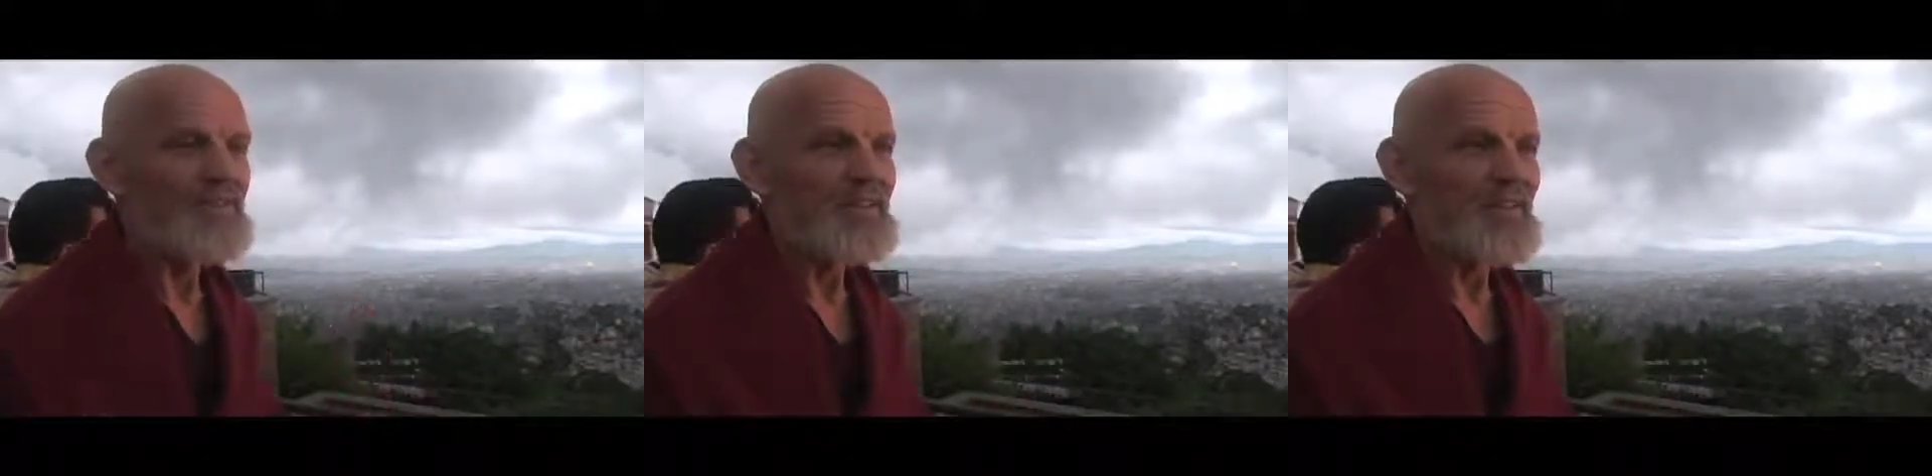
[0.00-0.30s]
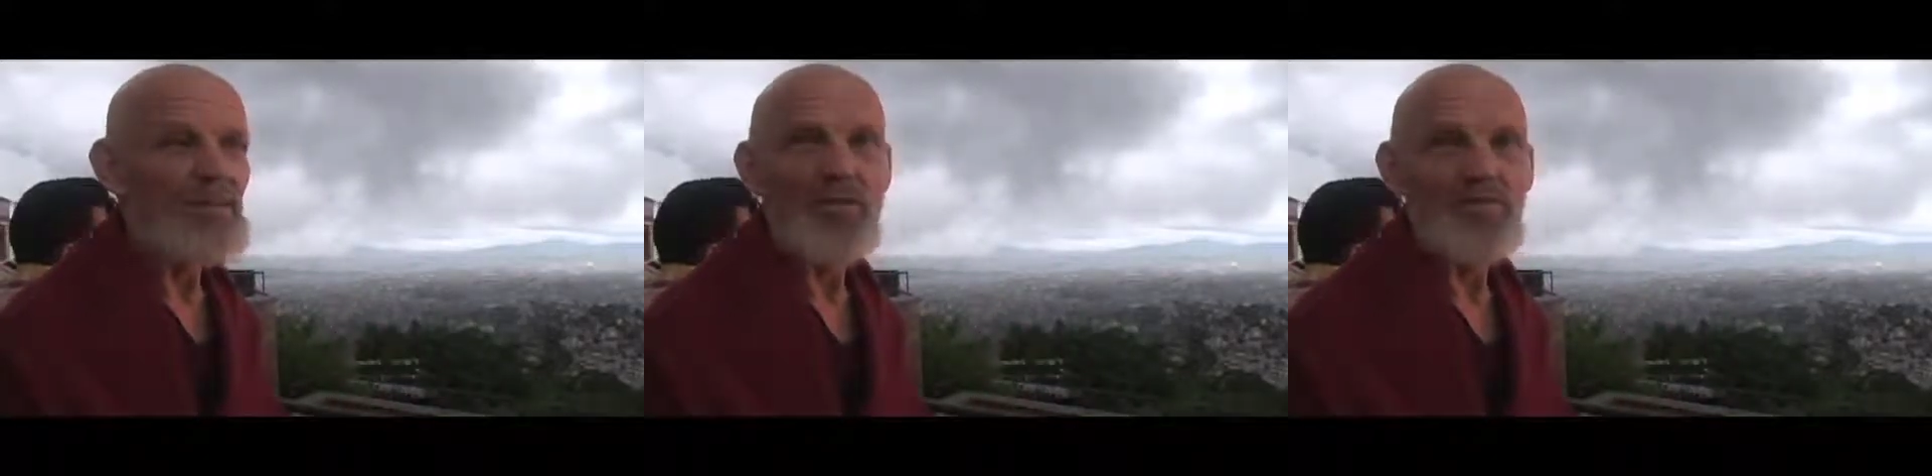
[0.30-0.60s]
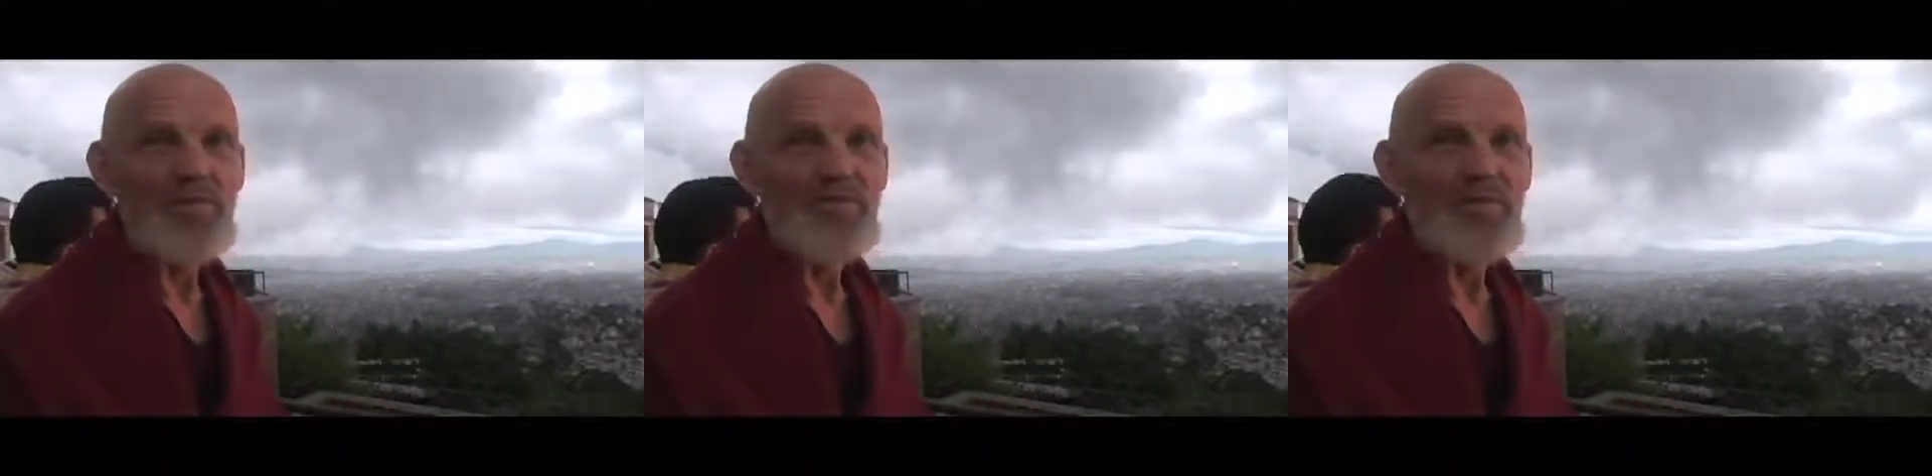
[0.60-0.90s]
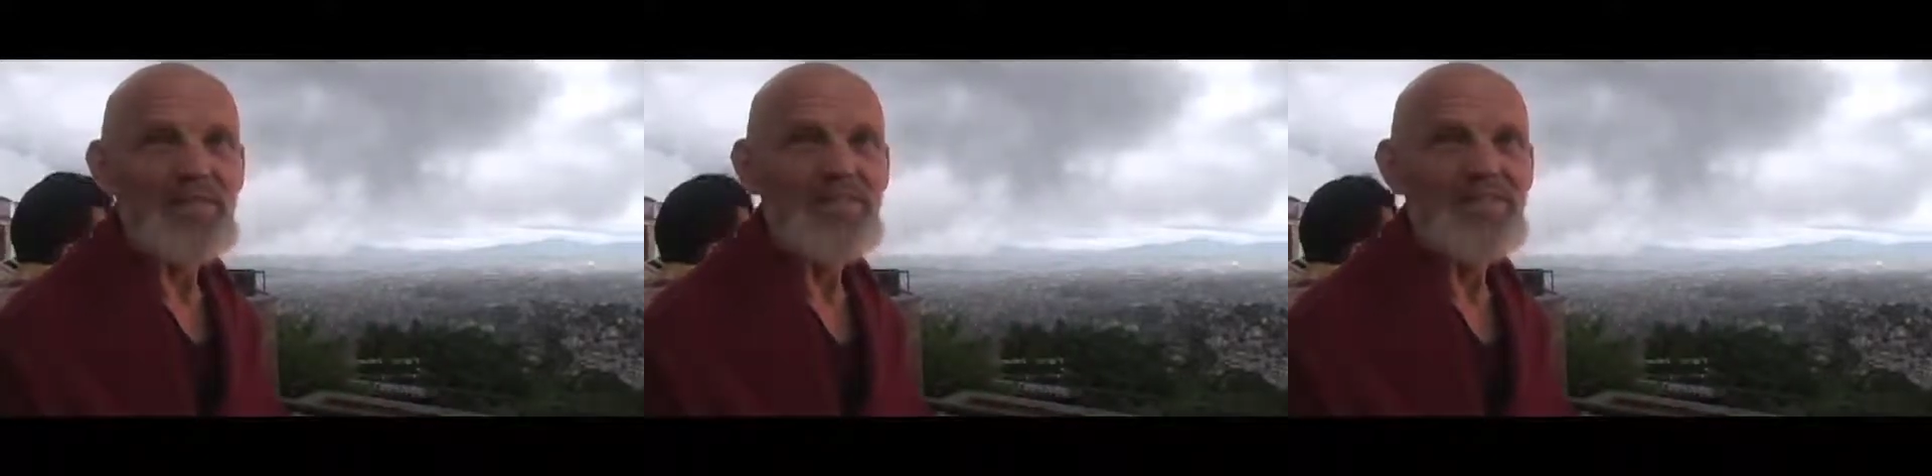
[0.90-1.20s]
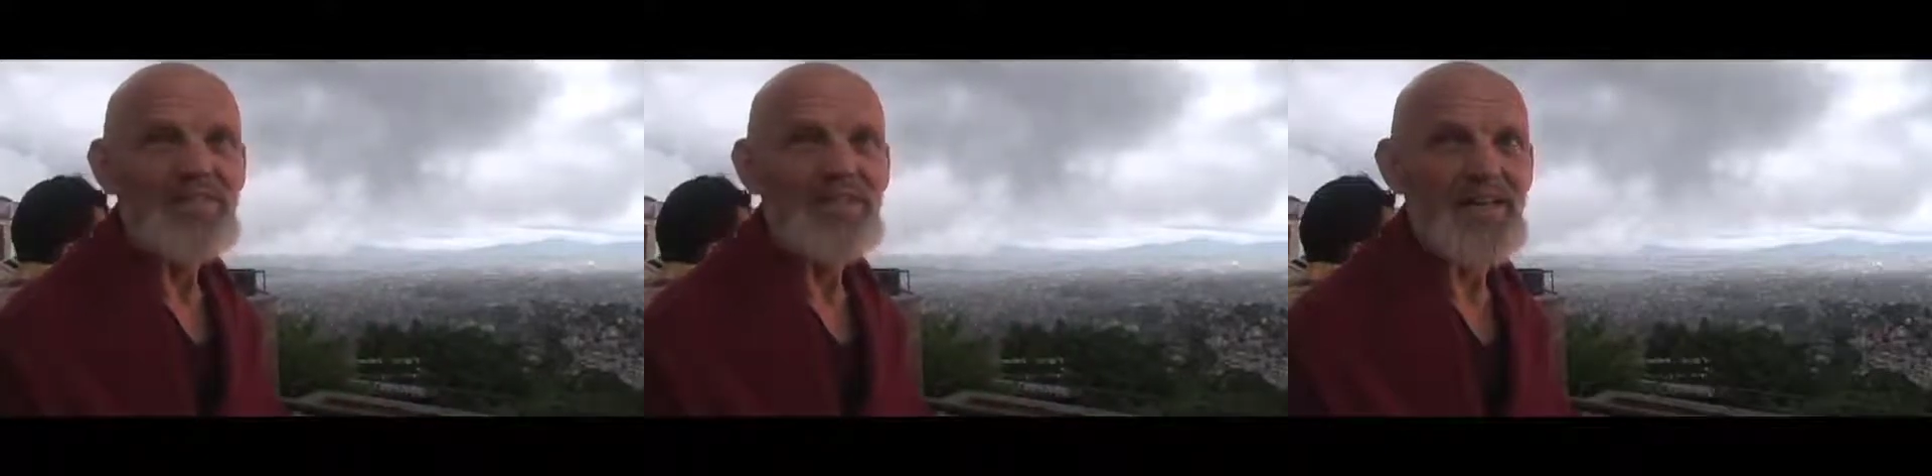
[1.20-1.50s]
the encouragement
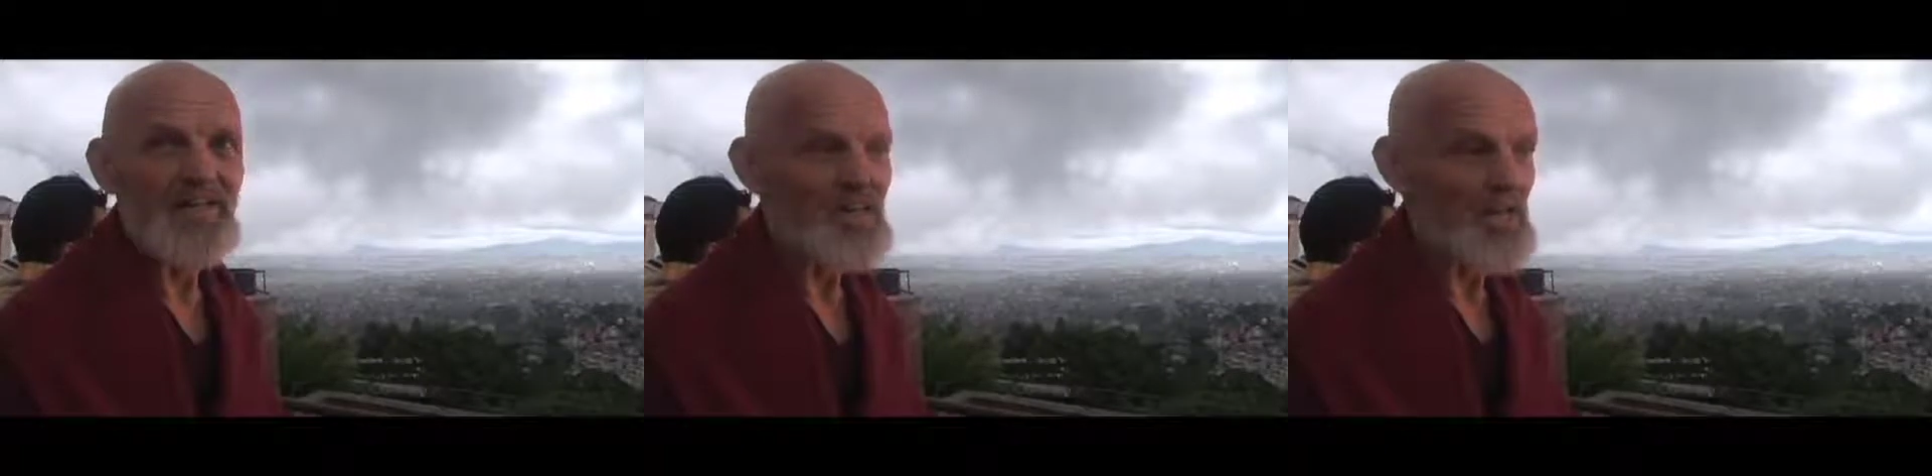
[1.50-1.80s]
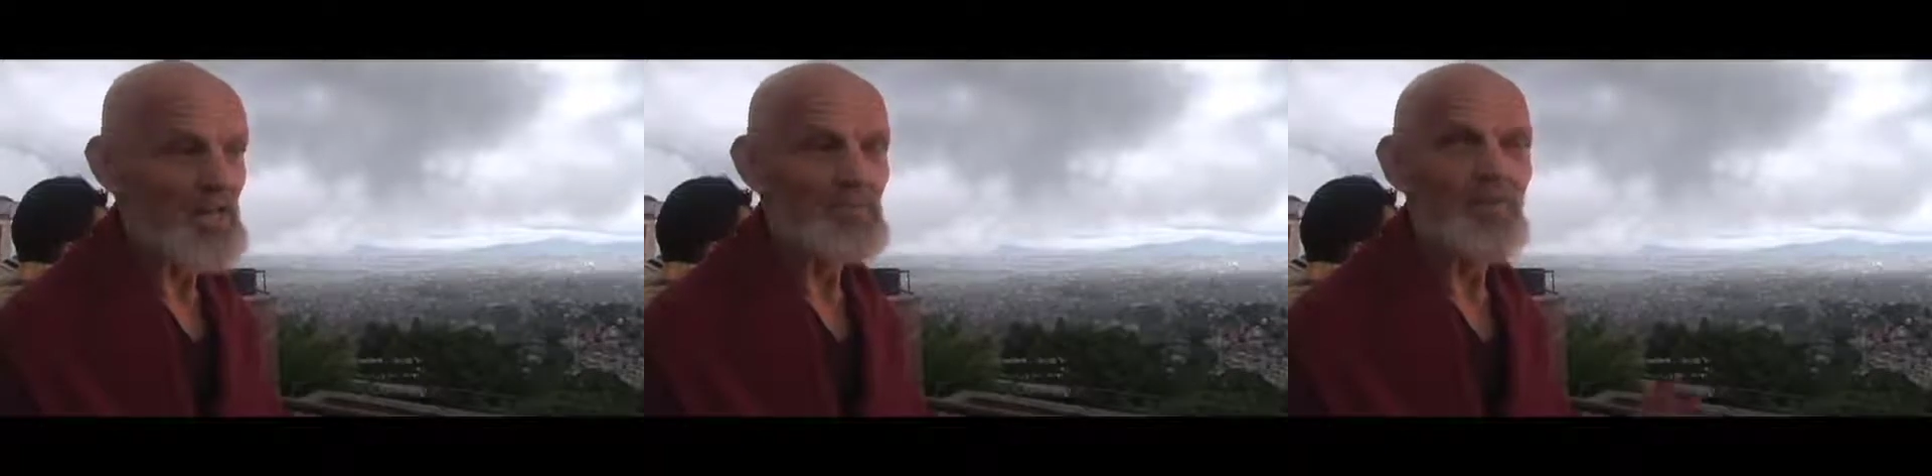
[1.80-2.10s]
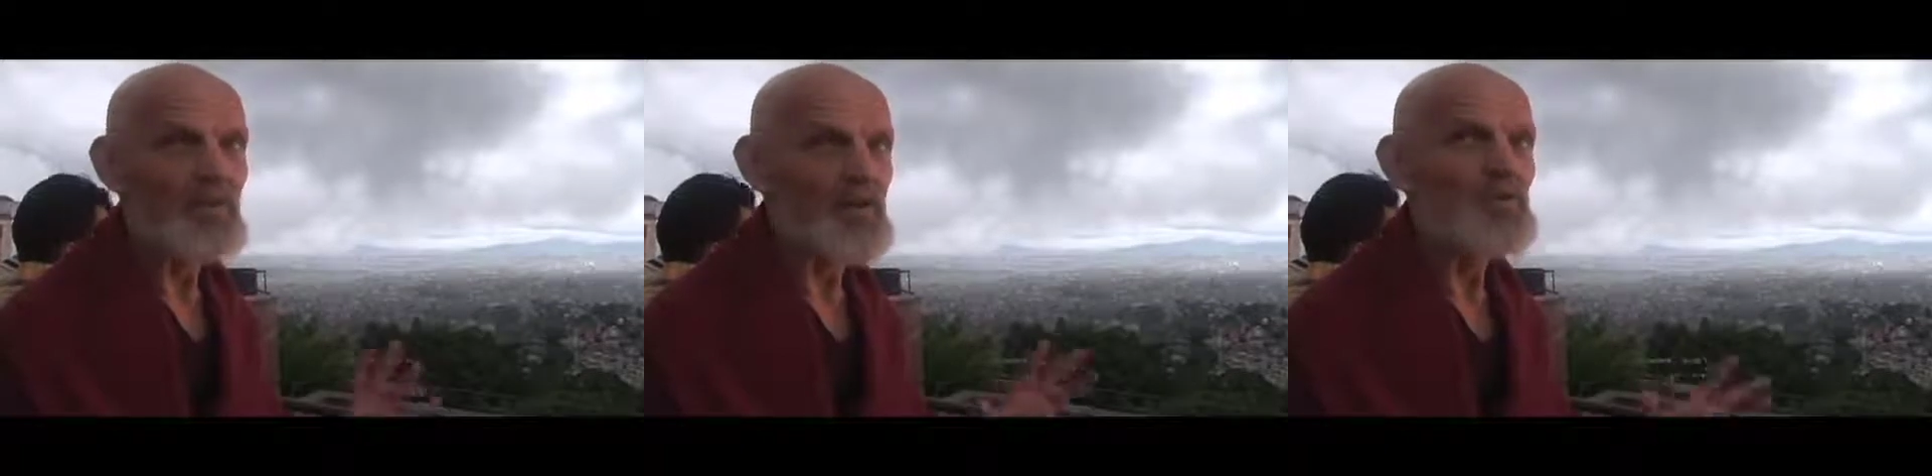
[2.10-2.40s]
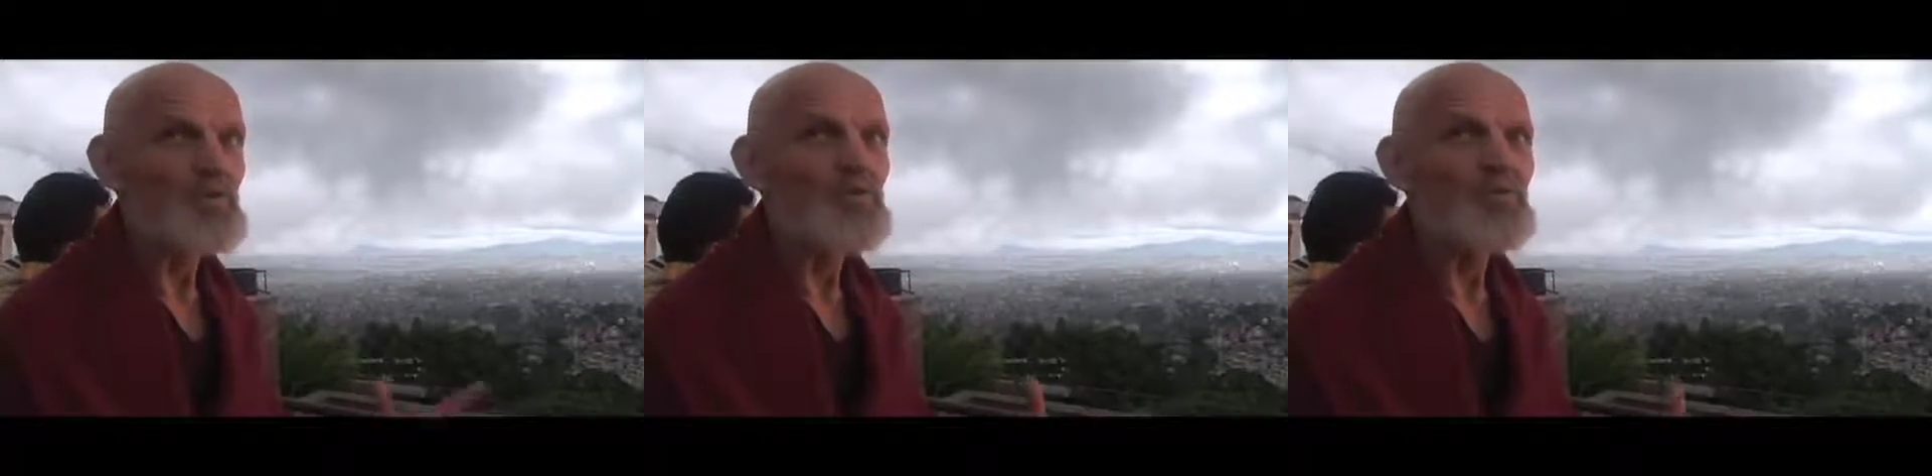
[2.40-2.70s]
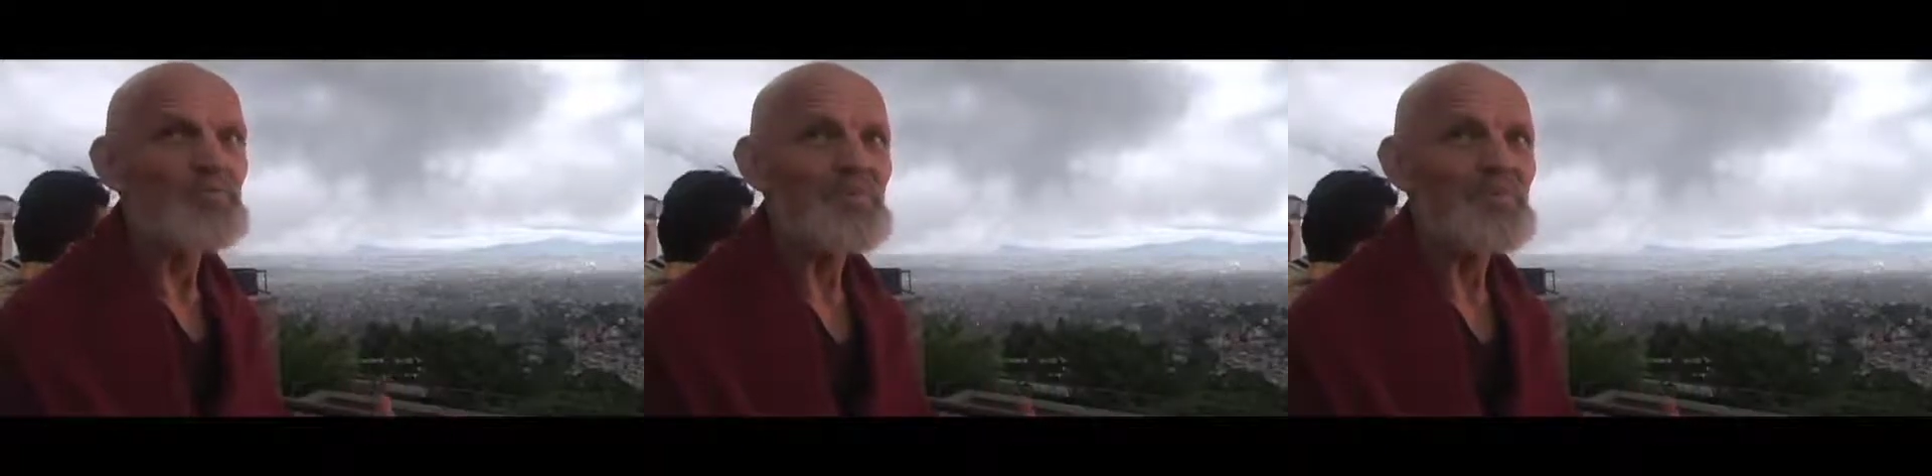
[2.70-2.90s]
and help of a group